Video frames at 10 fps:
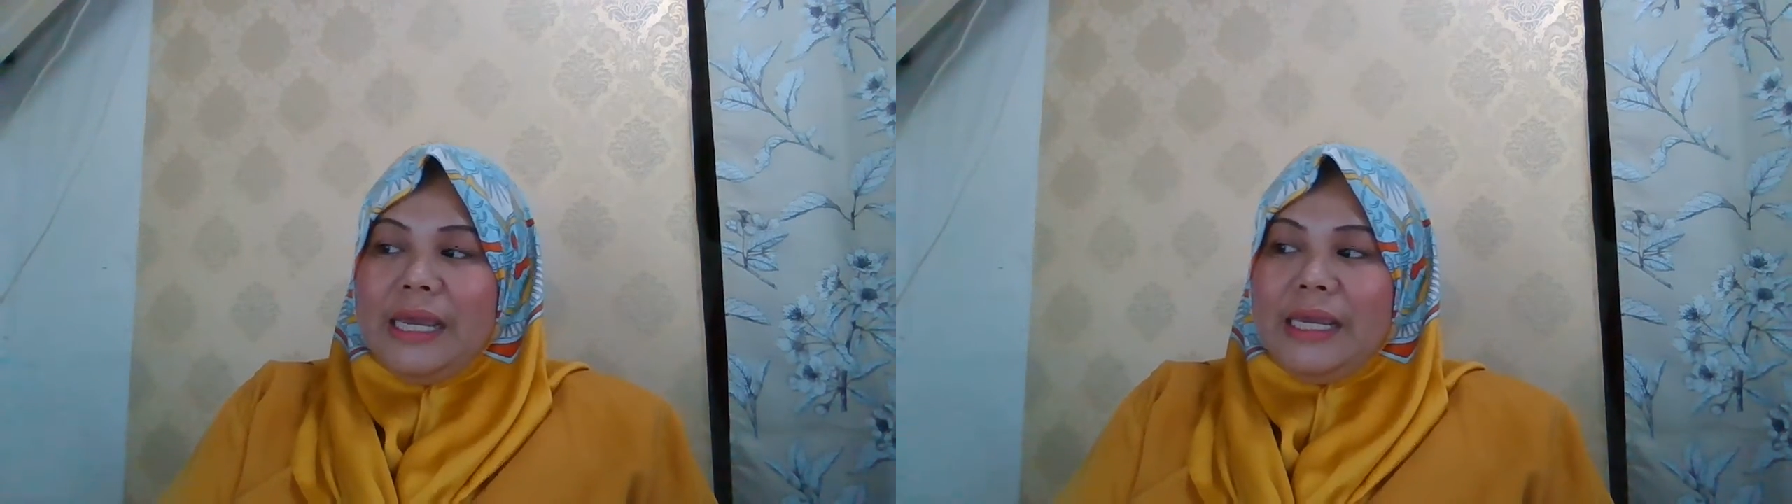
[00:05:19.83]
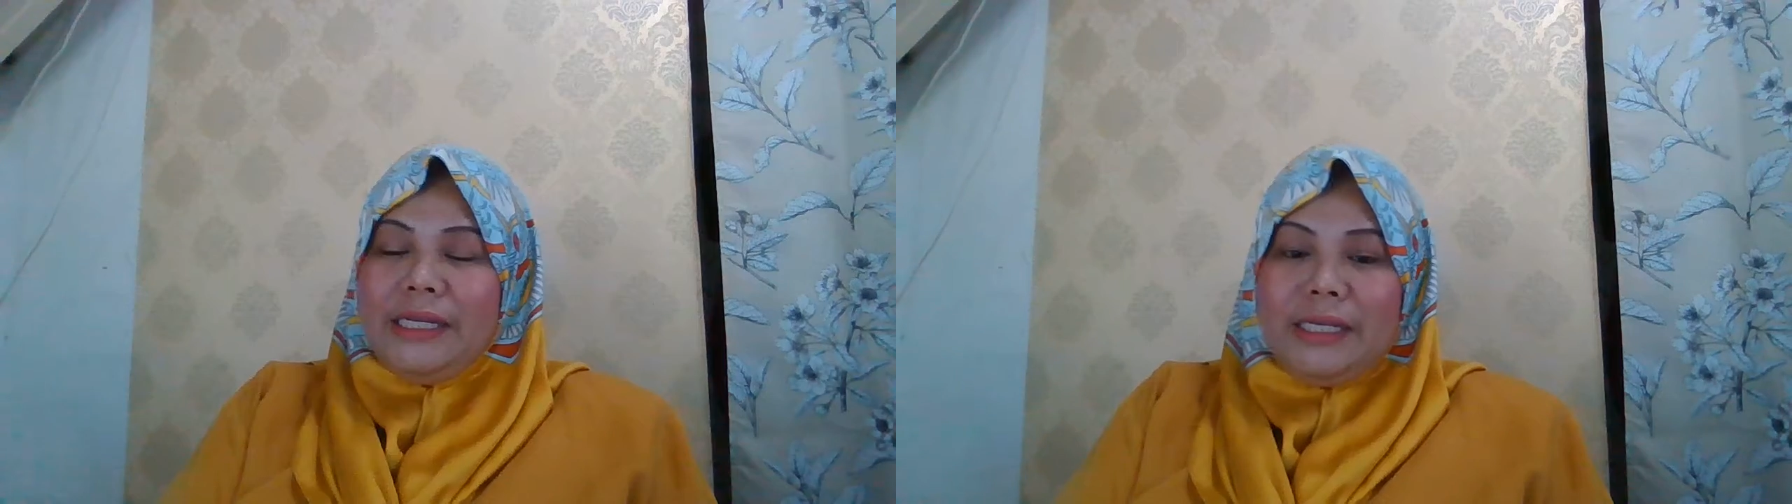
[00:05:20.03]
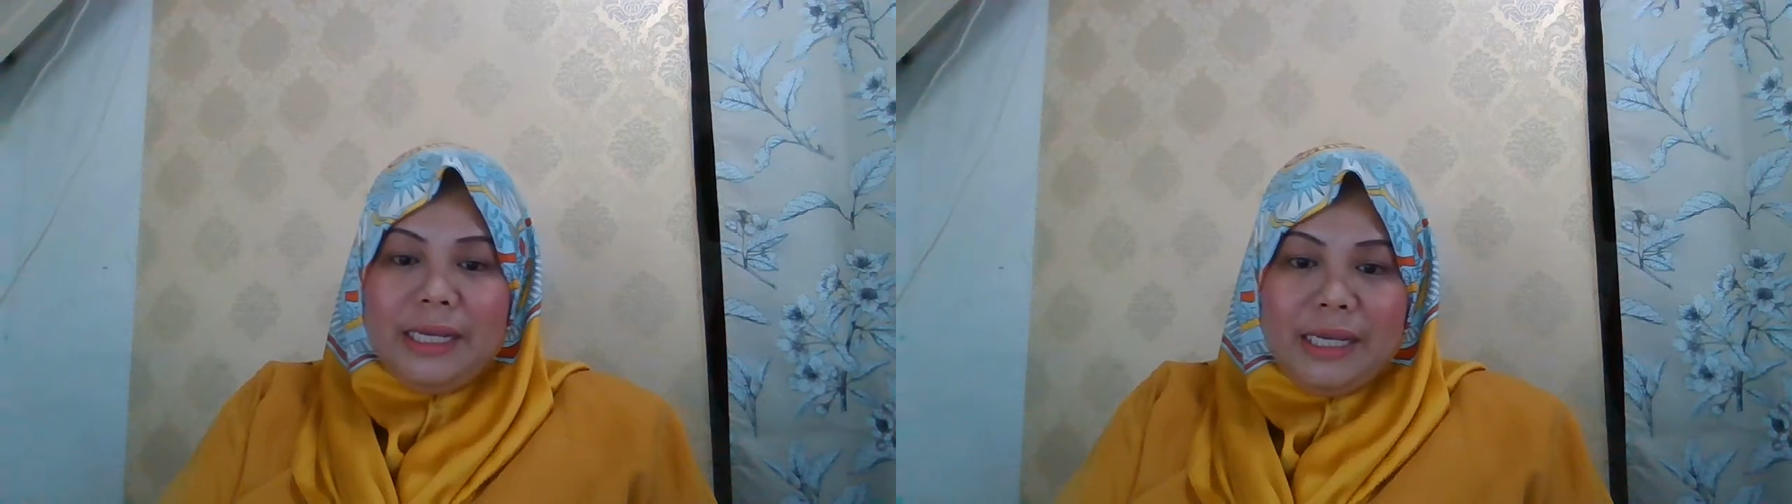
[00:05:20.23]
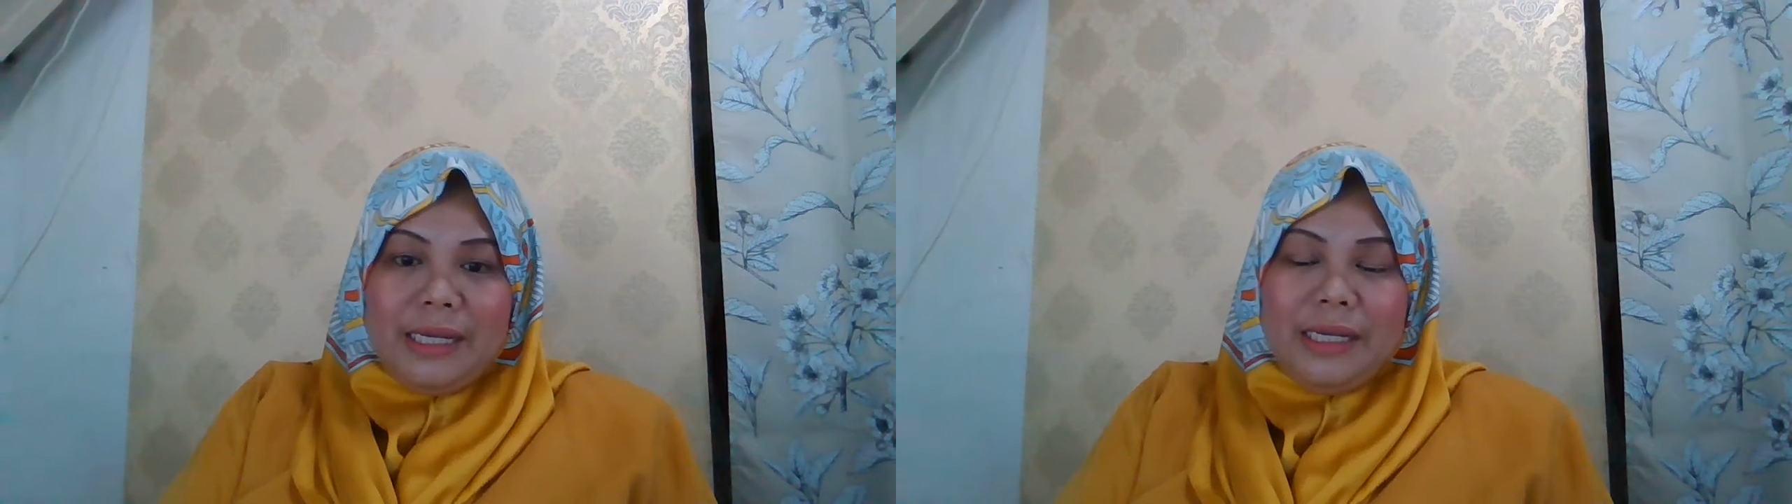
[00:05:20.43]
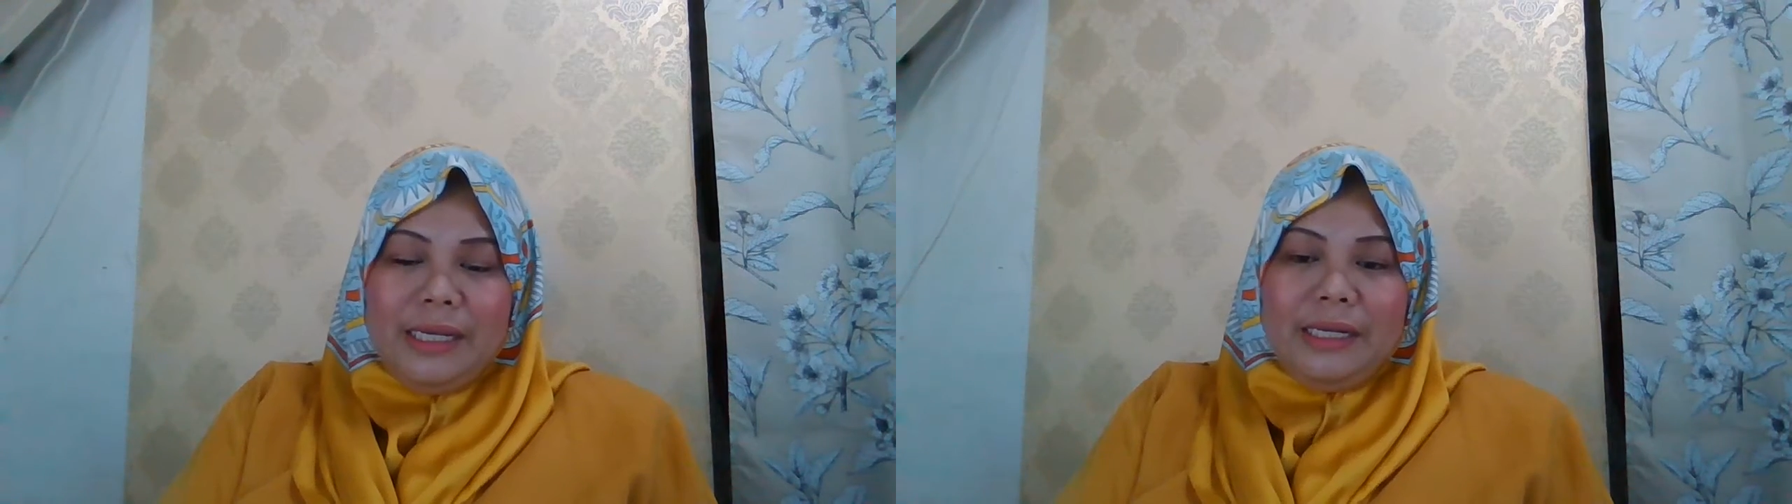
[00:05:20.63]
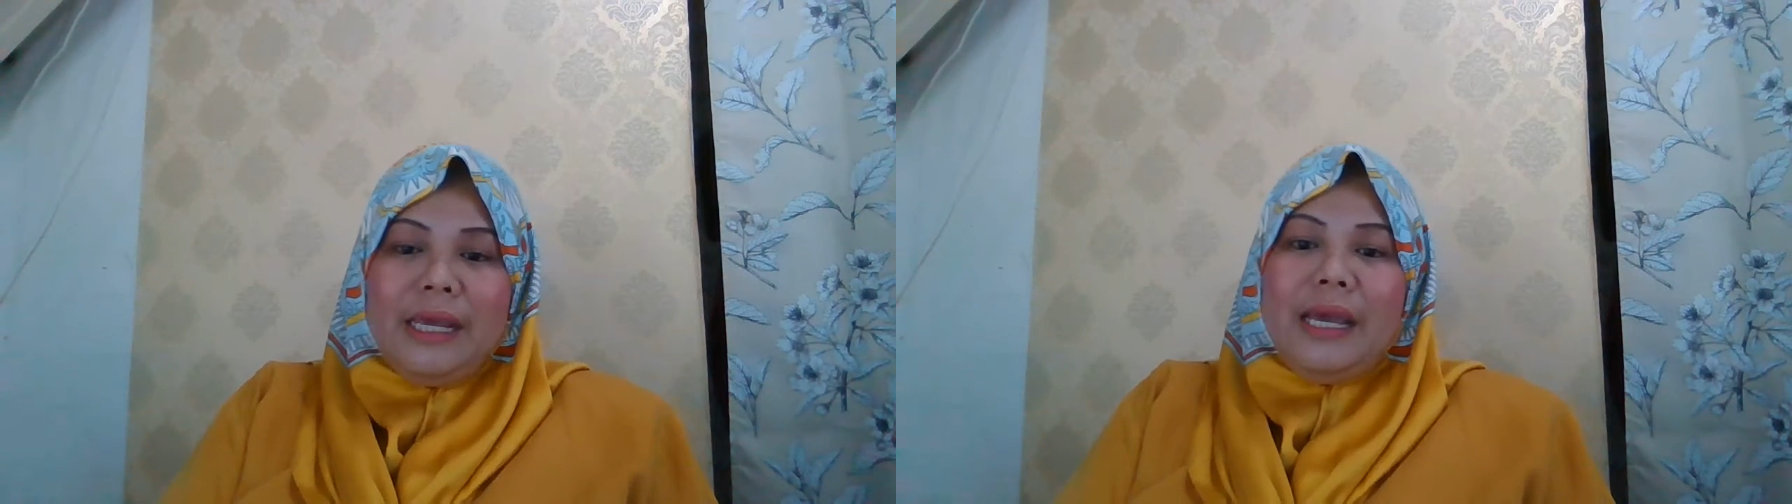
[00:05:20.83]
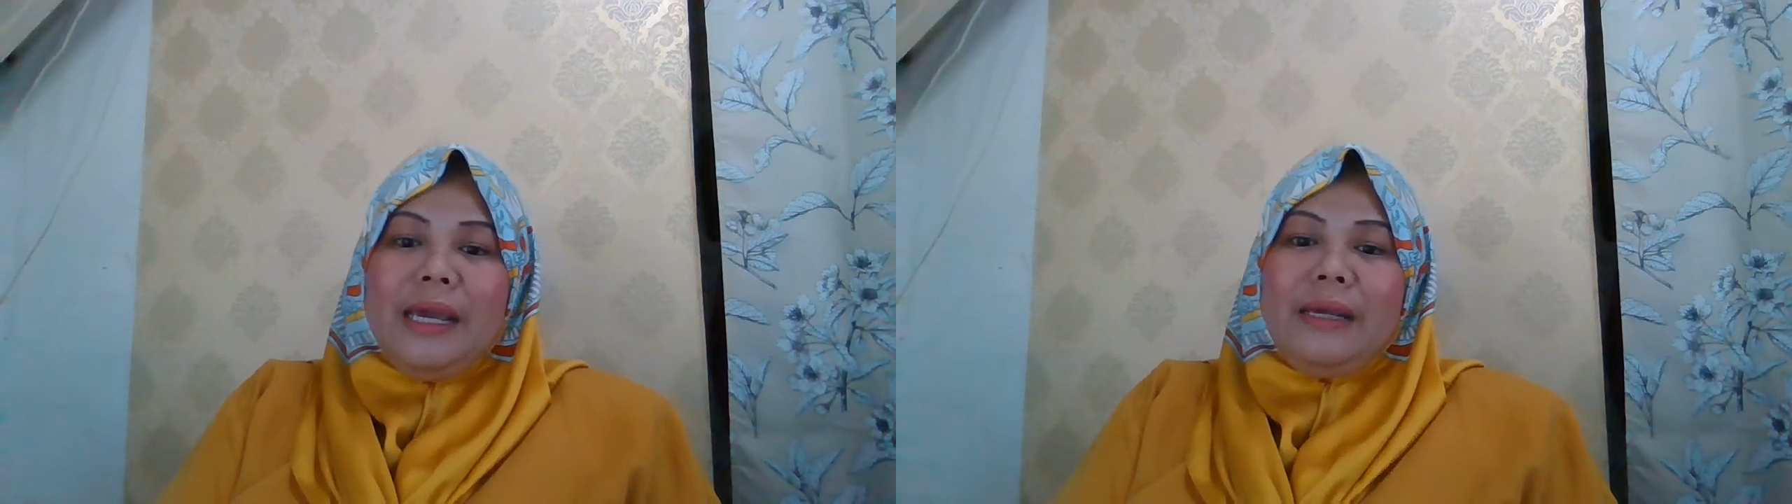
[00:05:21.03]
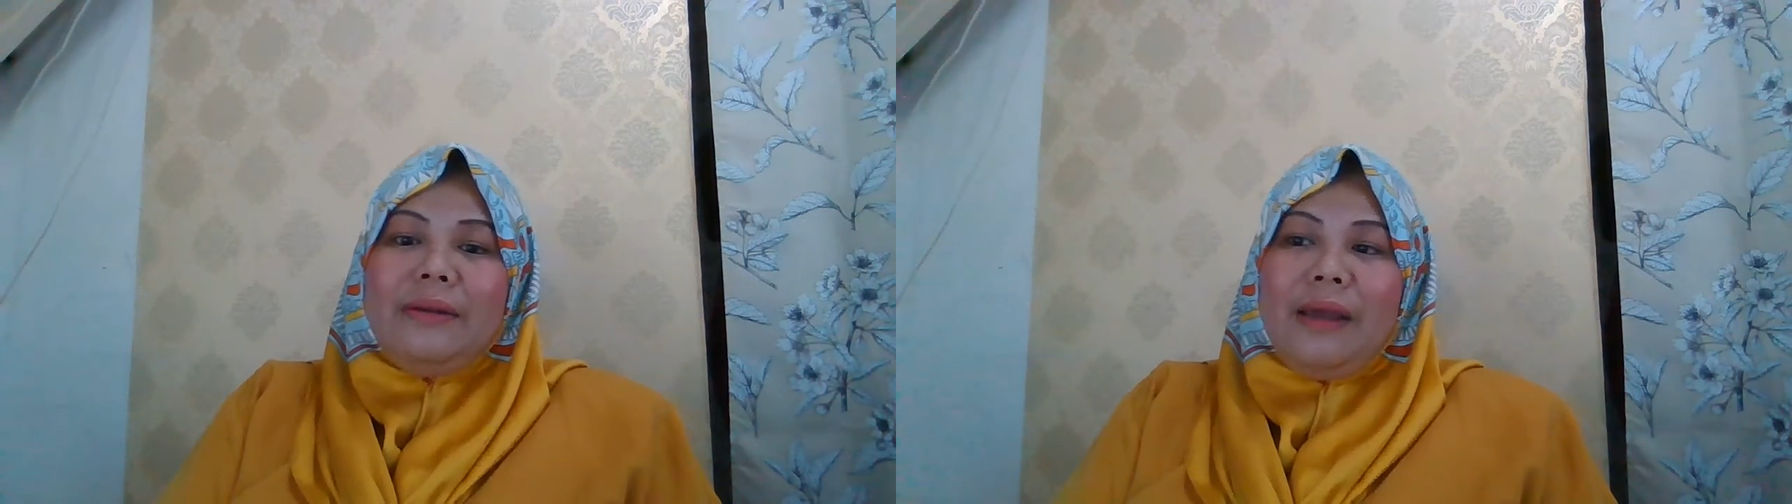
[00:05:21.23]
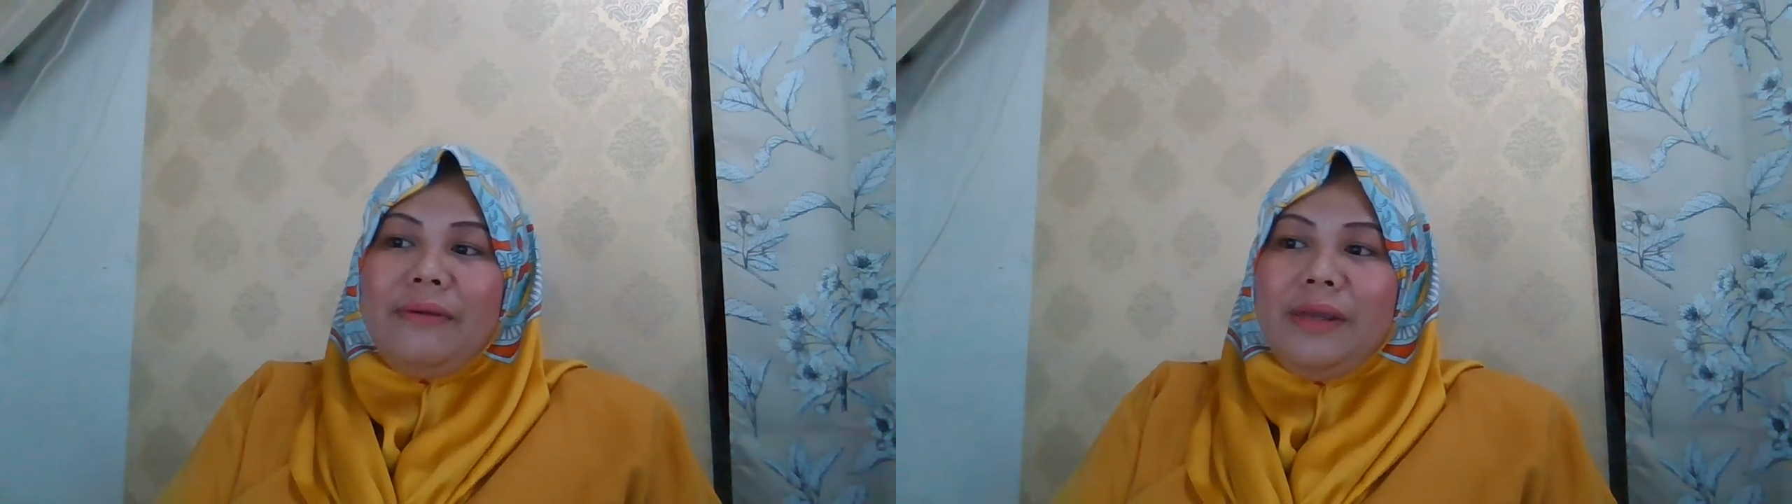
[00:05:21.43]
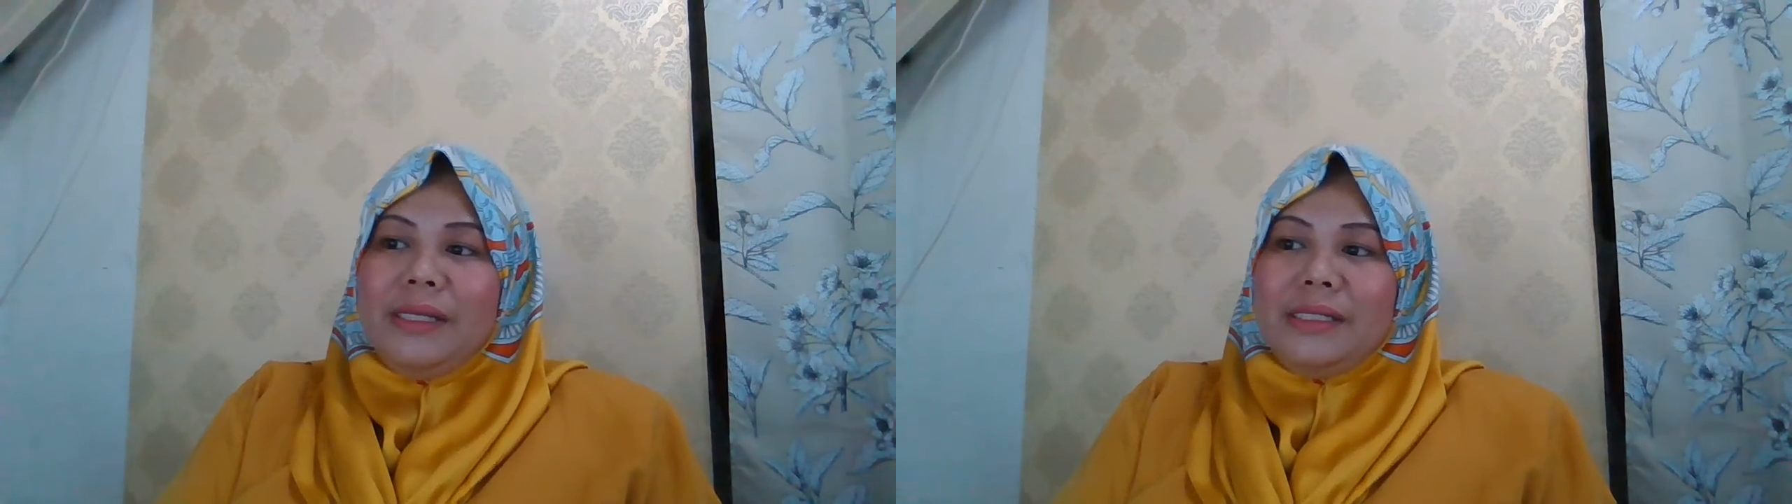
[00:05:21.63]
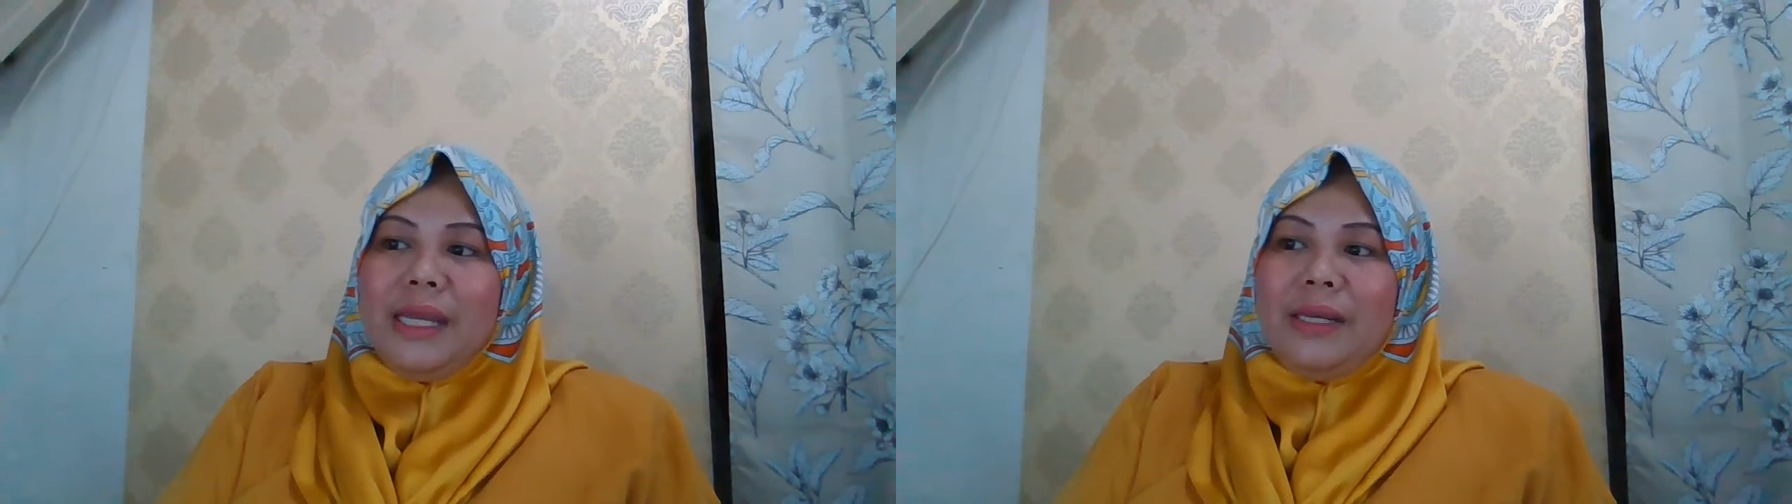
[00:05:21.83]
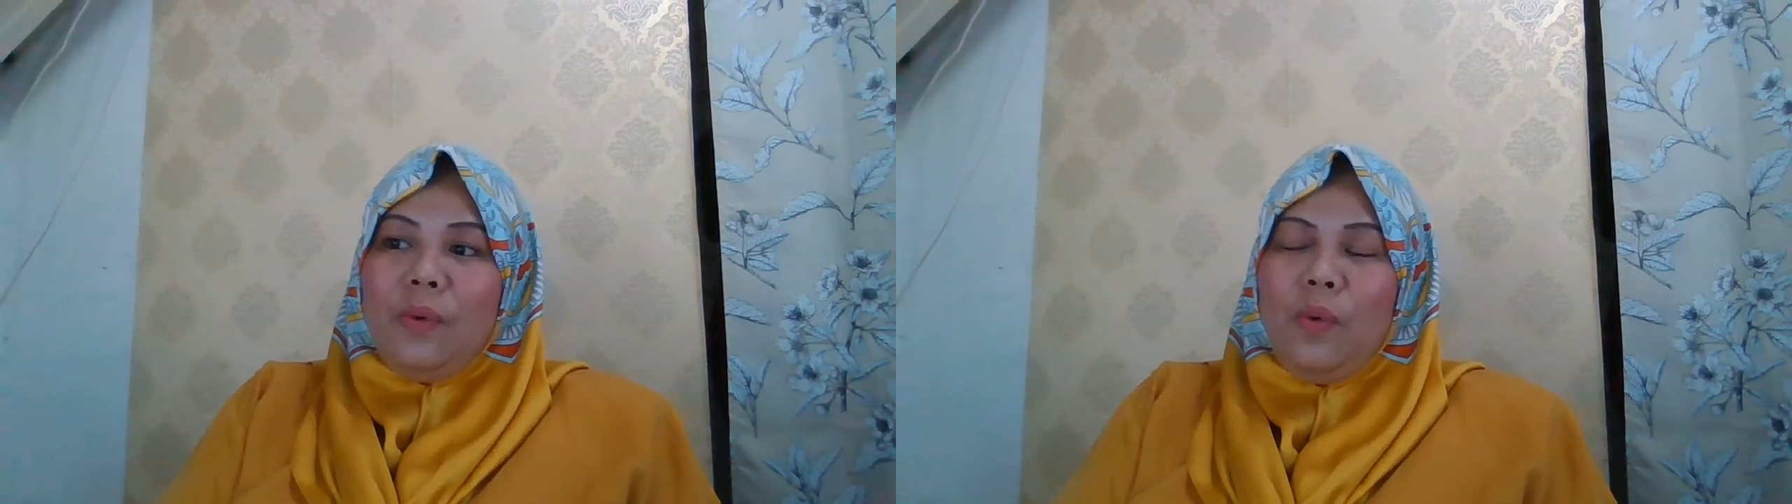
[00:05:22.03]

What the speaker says: Indeed, there is an